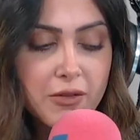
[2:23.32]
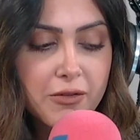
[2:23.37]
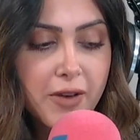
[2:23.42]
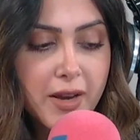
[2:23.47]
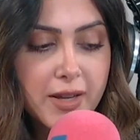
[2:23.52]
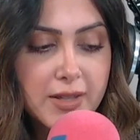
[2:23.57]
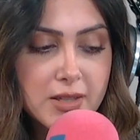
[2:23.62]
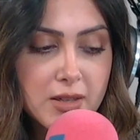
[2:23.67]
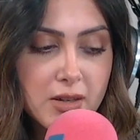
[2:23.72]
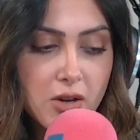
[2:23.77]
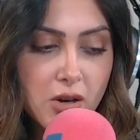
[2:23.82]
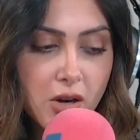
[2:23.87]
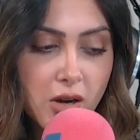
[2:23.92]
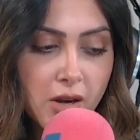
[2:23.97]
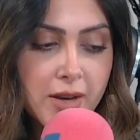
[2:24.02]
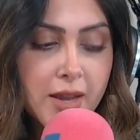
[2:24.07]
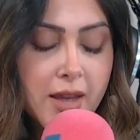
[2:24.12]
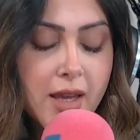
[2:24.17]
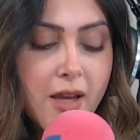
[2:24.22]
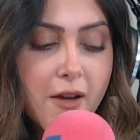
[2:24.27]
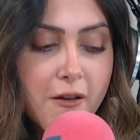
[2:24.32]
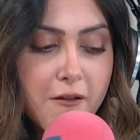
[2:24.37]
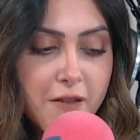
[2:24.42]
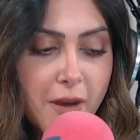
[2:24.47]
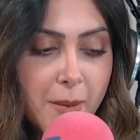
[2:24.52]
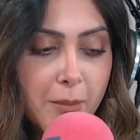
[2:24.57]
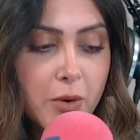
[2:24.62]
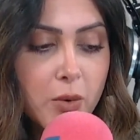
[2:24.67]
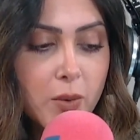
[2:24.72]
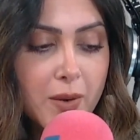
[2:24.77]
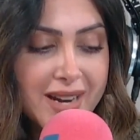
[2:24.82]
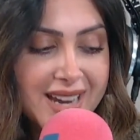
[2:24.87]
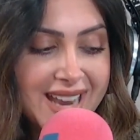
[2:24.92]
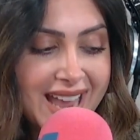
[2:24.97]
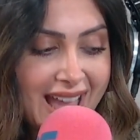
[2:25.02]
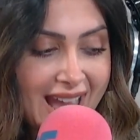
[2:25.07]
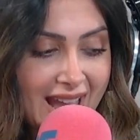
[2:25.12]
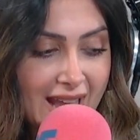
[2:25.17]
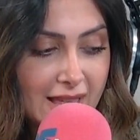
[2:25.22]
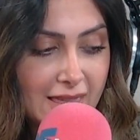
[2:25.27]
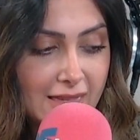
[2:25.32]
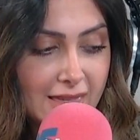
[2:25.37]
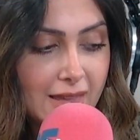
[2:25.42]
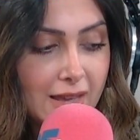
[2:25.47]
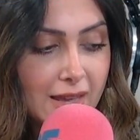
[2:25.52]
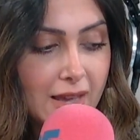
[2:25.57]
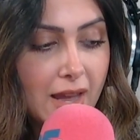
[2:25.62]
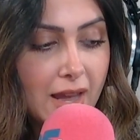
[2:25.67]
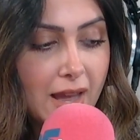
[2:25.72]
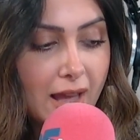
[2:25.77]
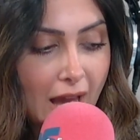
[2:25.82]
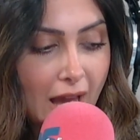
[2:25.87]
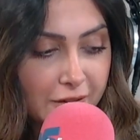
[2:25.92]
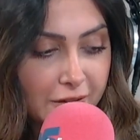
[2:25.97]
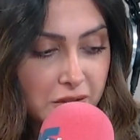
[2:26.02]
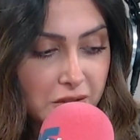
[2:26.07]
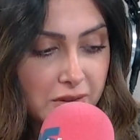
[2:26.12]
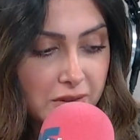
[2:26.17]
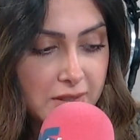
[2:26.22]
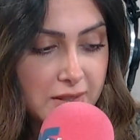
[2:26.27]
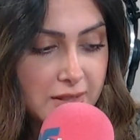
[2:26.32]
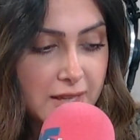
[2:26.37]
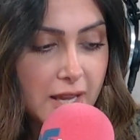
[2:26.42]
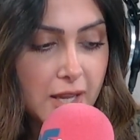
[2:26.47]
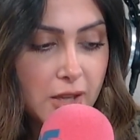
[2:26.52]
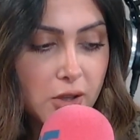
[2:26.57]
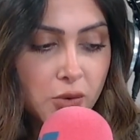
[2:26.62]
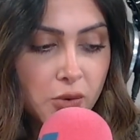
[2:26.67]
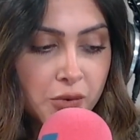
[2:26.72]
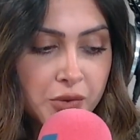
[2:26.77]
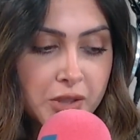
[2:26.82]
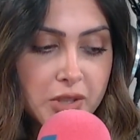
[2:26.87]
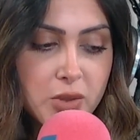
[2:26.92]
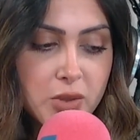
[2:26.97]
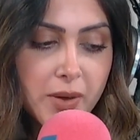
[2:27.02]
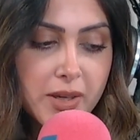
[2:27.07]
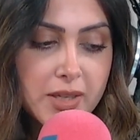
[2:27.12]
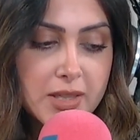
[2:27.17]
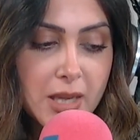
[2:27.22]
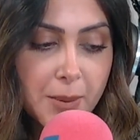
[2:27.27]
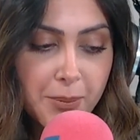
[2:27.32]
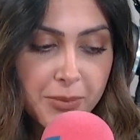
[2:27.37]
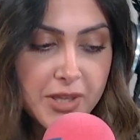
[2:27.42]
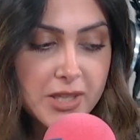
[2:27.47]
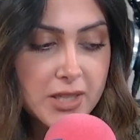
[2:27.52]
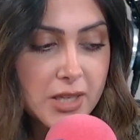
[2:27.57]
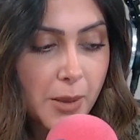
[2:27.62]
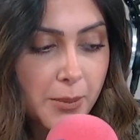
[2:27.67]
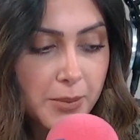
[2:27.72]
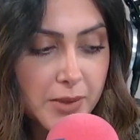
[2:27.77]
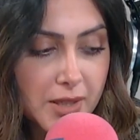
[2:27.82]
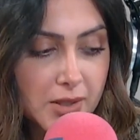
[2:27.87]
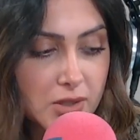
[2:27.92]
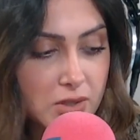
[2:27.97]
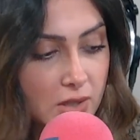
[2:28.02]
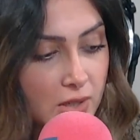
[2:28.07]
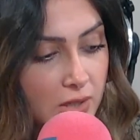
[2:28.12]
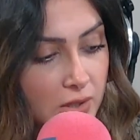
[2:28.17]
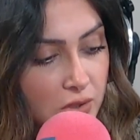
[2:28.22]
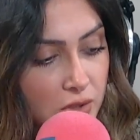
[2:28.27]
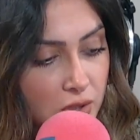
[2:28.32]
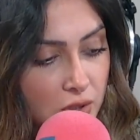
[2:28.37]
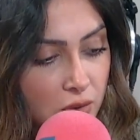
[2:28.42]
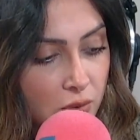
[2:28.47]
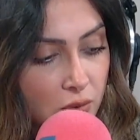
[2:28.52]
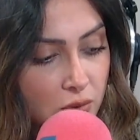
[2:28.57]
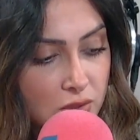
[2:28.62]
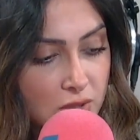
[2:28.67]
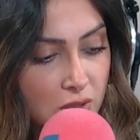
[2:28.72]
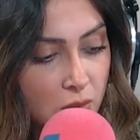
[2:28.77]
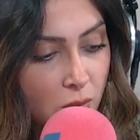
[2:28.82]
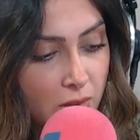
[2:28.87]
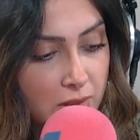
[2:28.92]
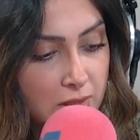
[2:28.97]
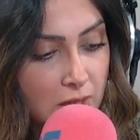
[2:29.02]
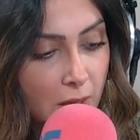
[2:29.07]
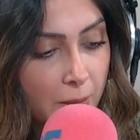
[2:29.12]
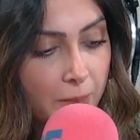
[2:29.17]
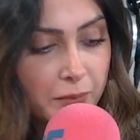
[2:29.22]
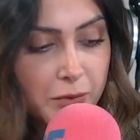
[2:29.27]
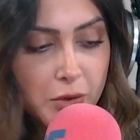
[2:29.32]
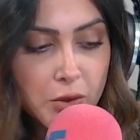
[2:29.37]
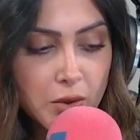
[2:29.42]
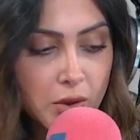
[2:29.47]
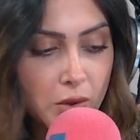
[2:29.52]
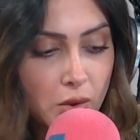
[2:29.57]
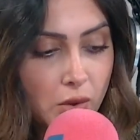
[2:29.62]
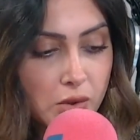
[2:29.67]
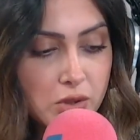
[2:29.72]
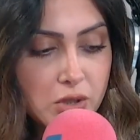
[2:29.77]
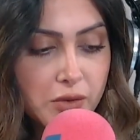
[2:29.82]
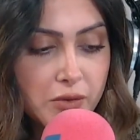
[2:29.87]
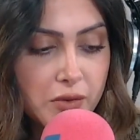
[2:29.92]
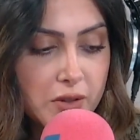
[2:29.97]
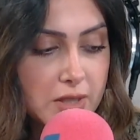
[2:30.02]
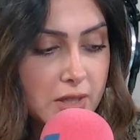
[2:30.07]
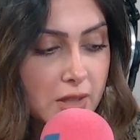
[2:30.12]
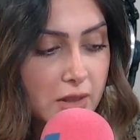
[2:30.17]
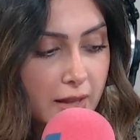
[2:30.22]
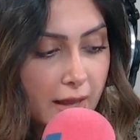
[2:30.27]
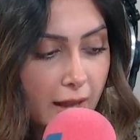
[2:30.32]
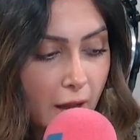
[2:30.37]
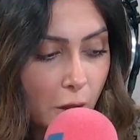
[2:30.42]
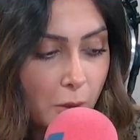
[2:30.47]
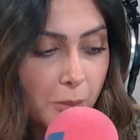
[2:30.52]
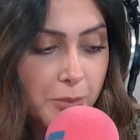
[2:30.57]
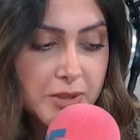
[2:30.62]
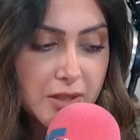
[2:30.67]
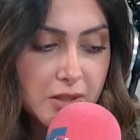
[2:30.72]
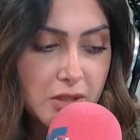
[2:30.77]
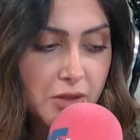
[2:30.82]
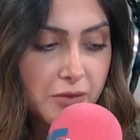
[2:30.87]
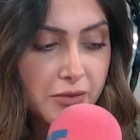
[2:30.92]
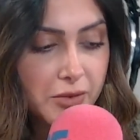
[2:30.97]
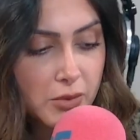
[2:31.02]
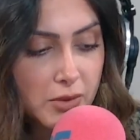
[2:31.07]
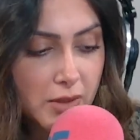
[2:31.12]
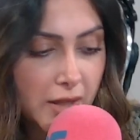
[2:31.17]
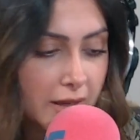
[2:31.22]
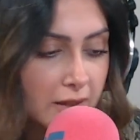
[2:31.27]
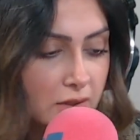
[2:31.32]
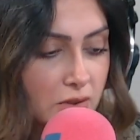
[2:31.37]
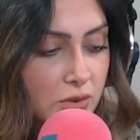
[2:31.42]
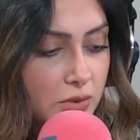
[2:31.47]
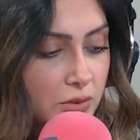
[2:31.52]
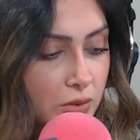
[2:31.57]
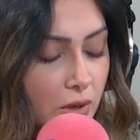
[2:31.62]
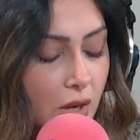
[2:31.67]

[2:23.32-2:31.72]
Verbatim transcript: effect on February 8th. After this date, you'll need to accept these updates to continue using WhatsApp. You can also visit the Help Center if you'd like to